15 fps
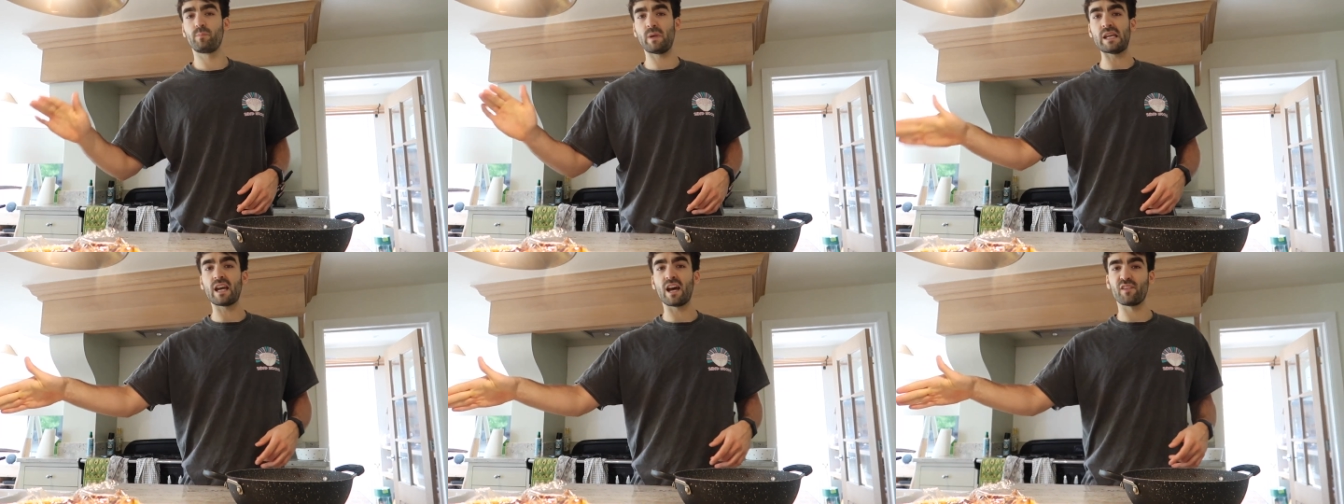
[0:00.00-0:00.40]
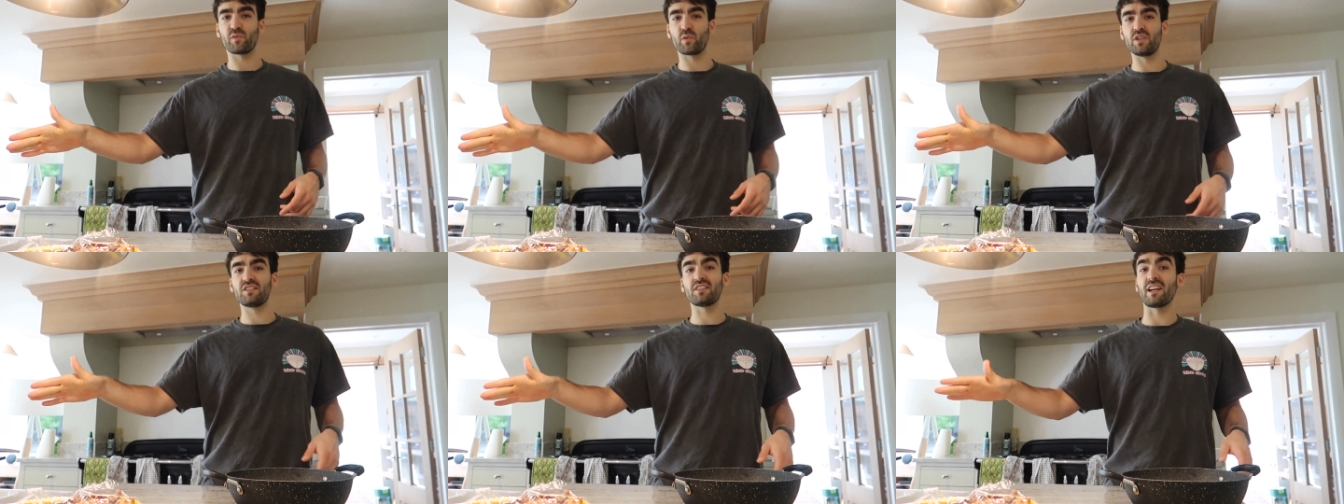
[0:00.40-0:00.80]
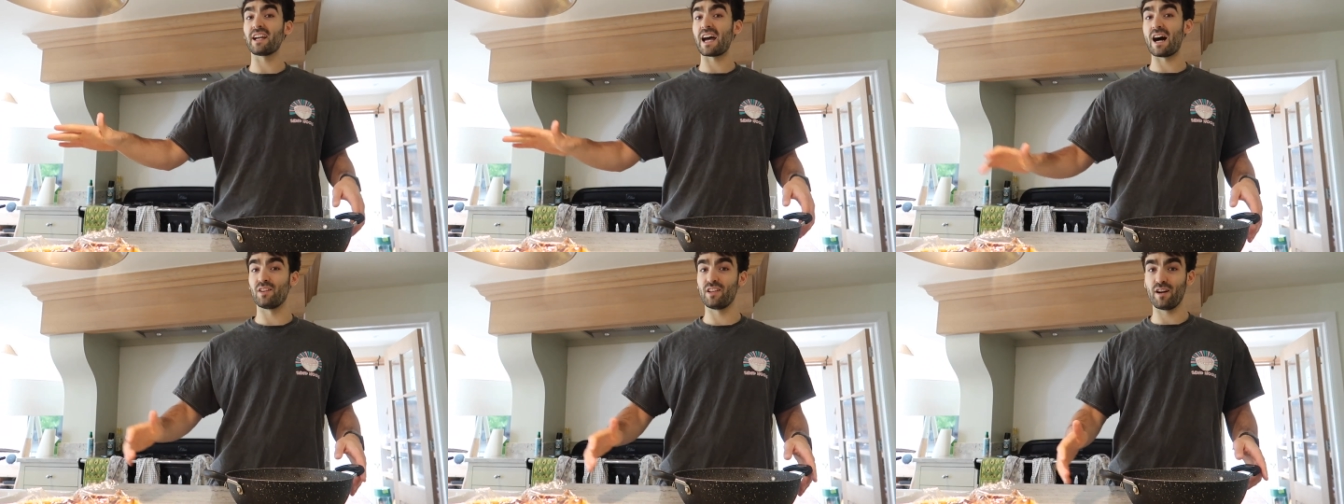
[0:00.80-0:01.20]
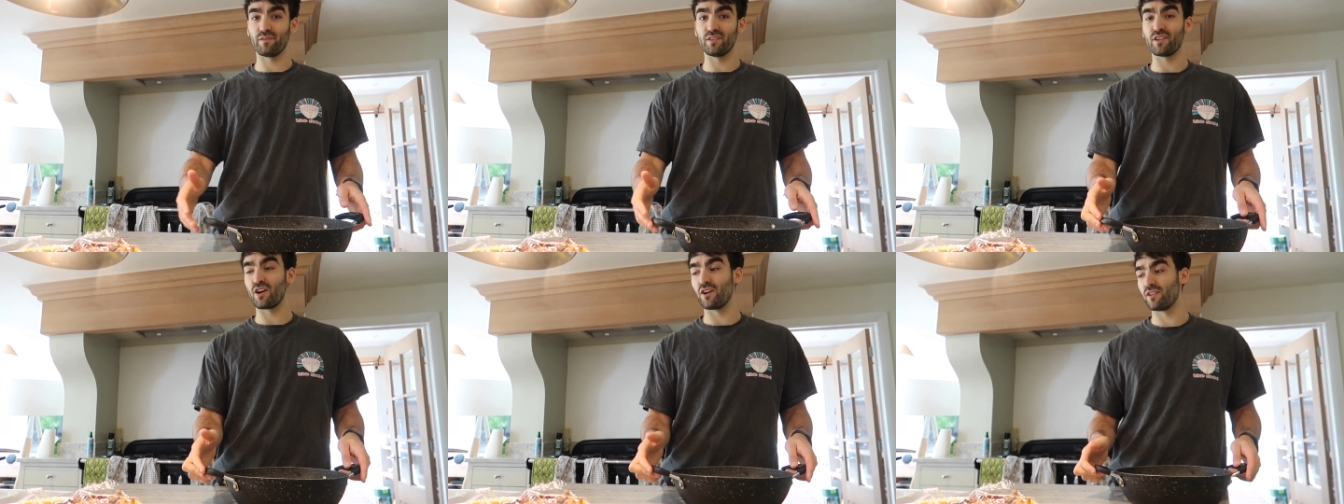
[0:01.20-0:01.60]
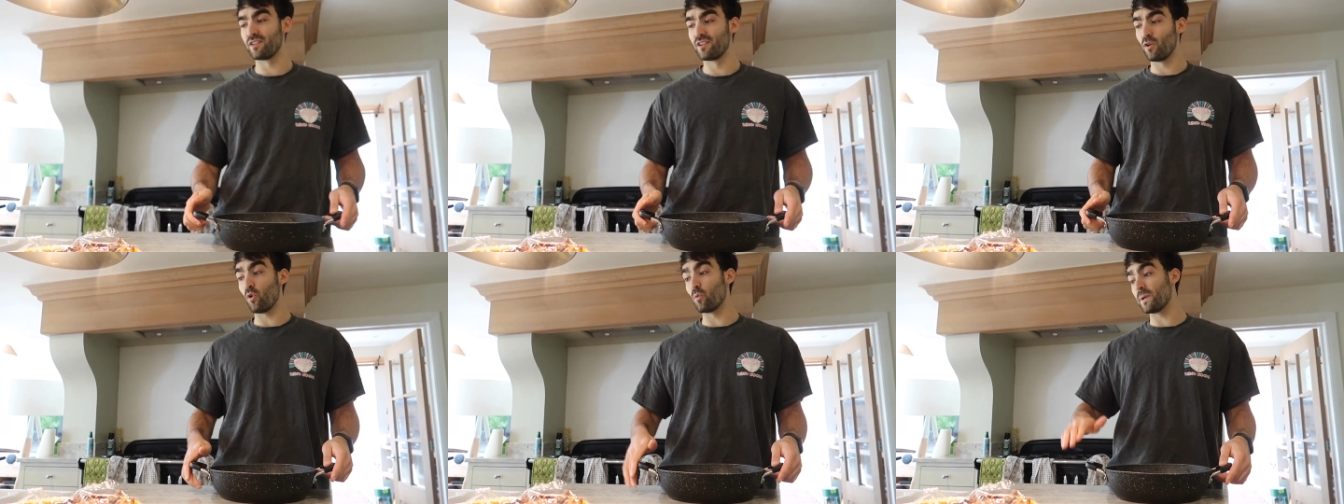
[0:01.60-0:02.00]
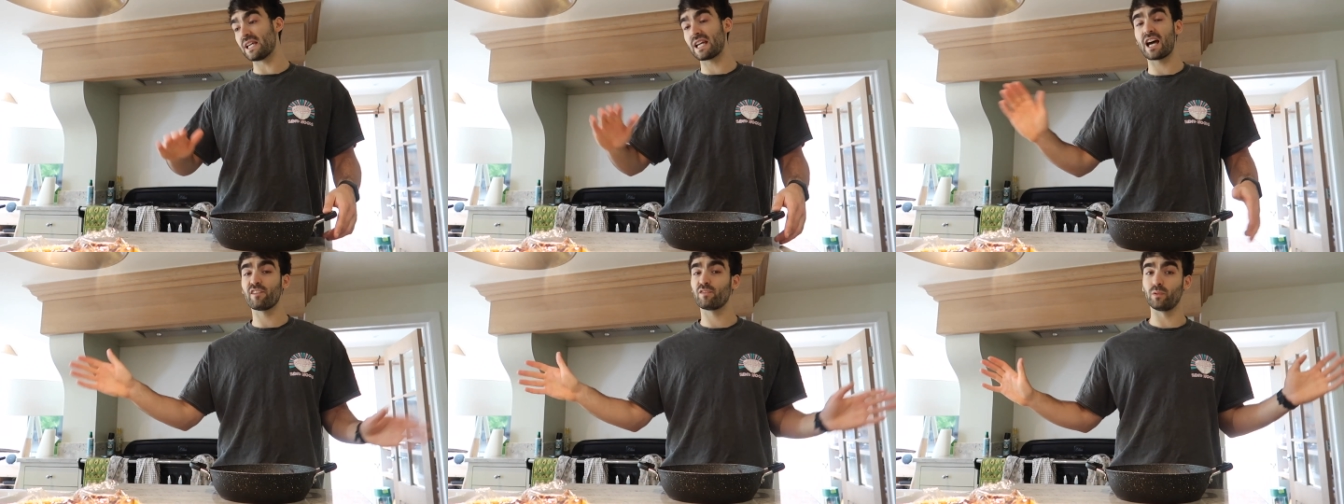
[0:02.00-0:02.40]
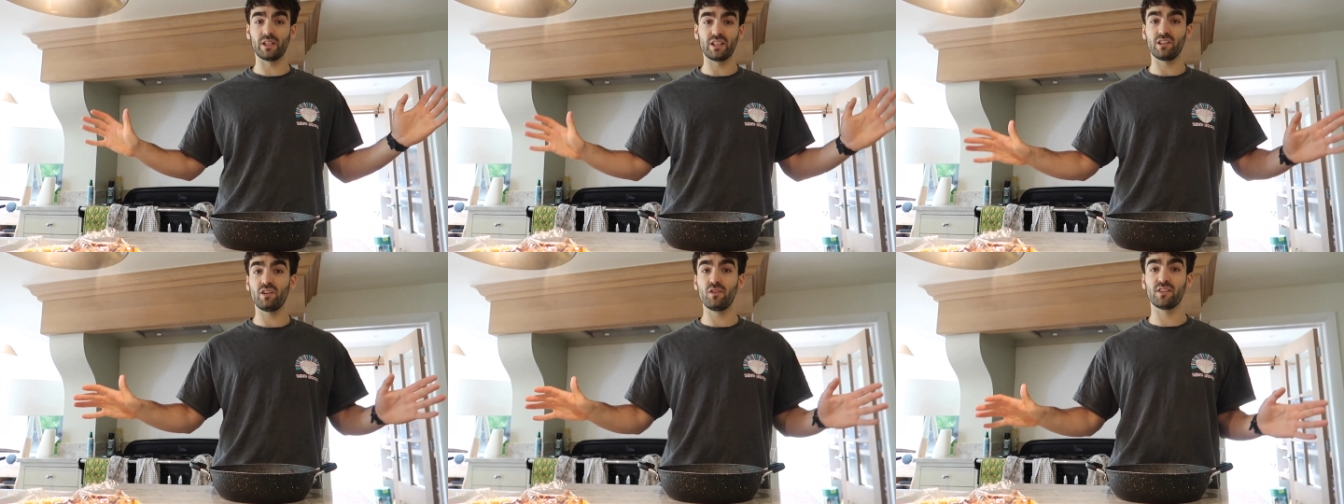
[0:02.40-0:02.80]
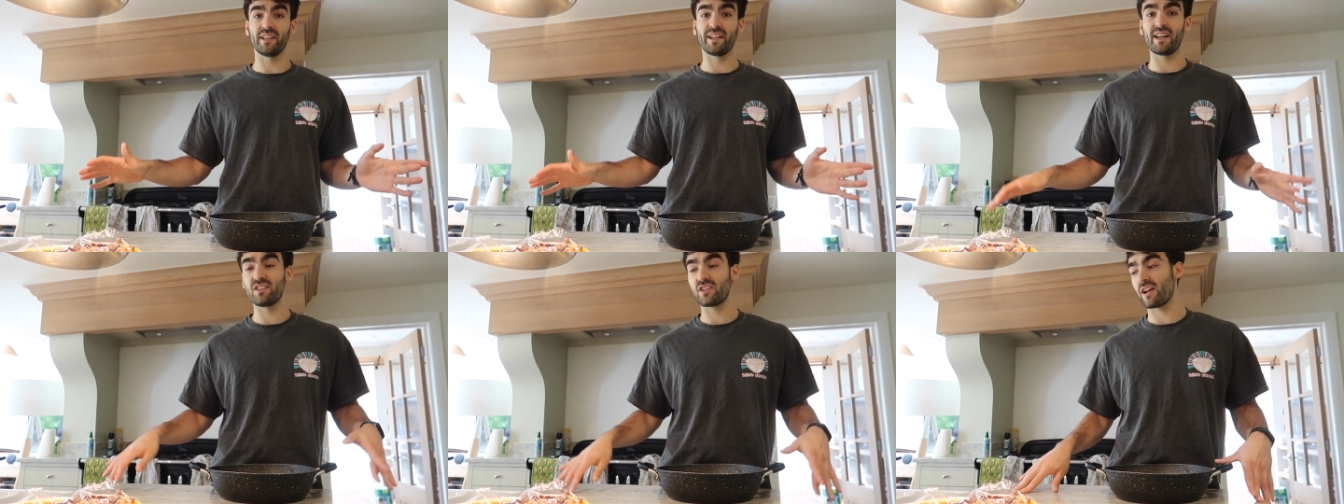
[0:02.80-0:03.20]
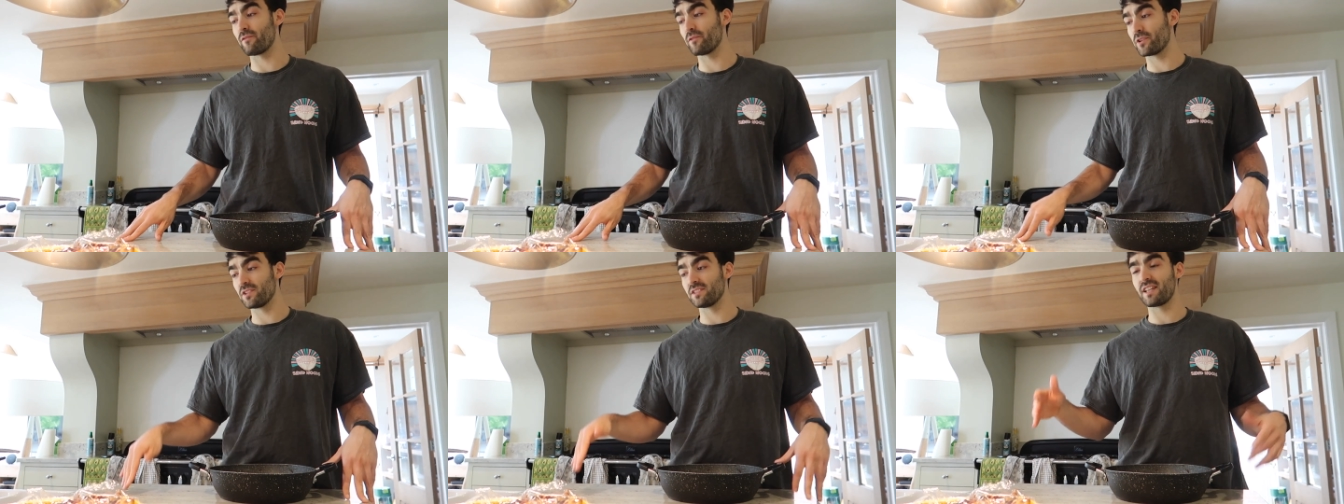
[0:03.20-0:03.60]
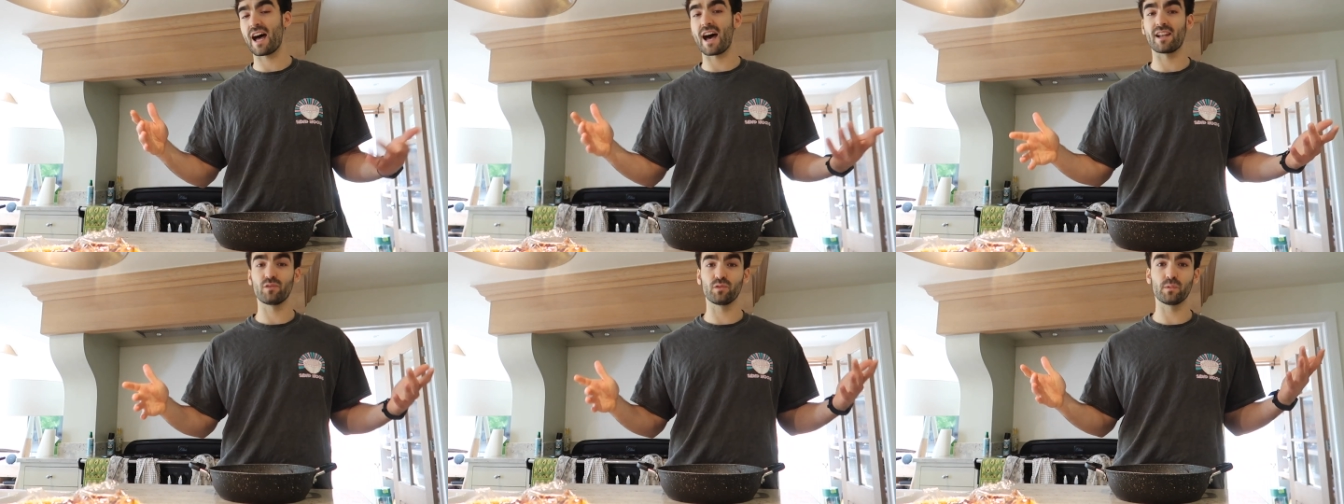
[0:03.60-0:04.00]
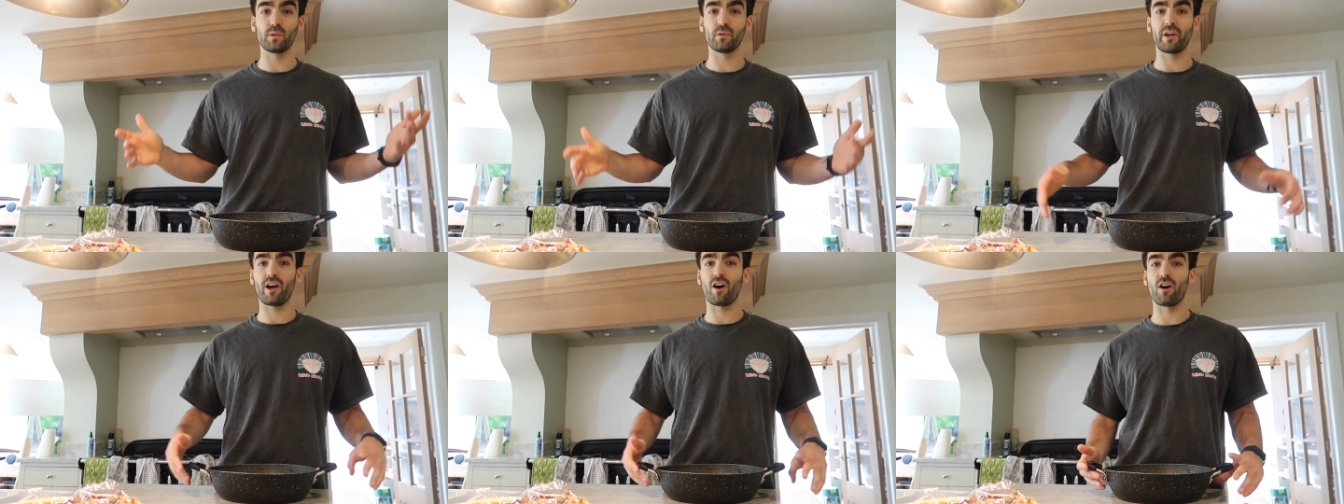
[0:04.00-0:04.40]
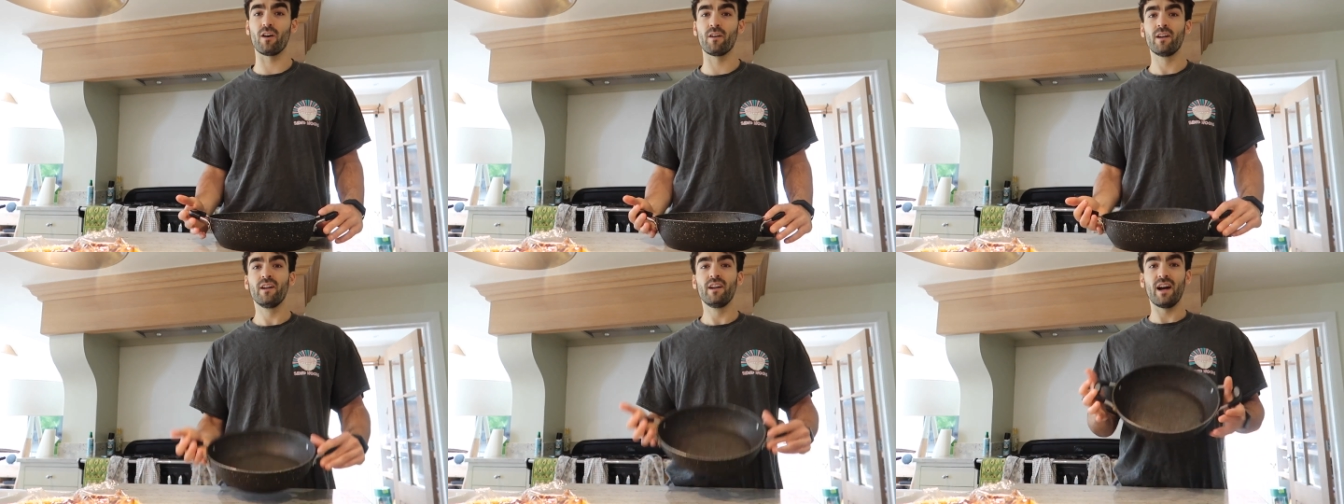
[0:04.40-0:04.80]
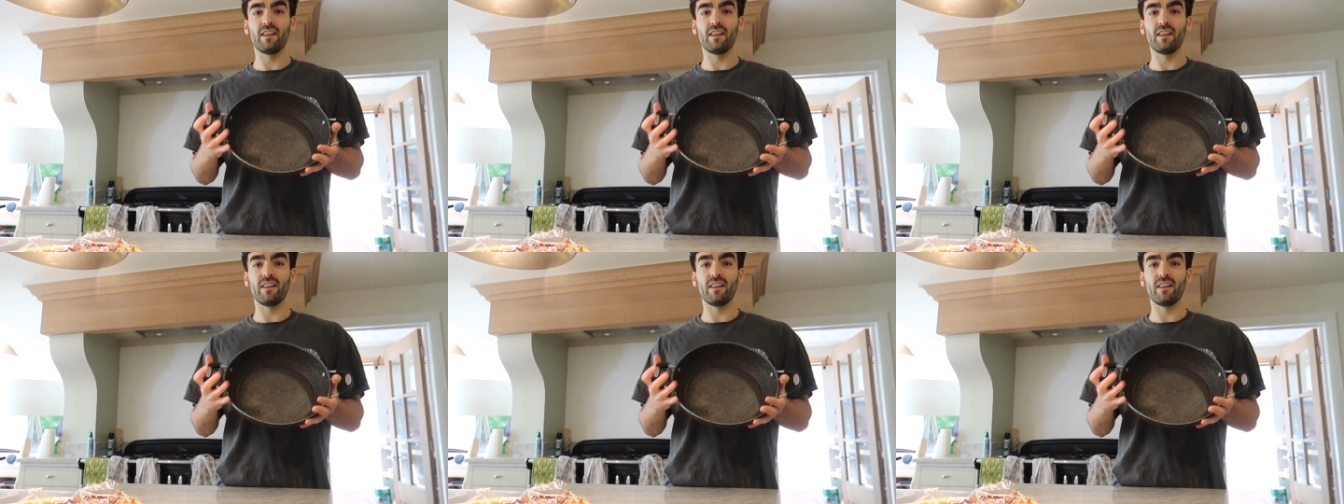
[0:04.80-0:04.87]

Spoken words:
Be careful when you take it out the oven though, or be careful when you're using it in general, because the handles will get hot.